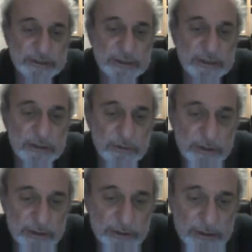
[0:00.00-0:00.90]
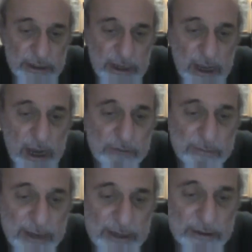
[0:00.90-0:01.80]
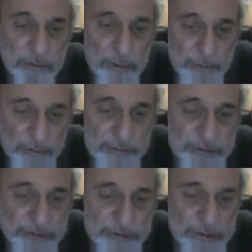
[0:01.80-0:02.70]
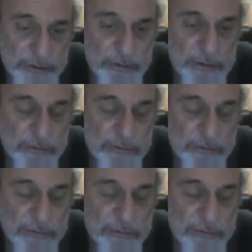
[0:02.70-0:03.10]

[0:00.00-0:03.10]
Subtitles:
the union of a man and a woman, or the union of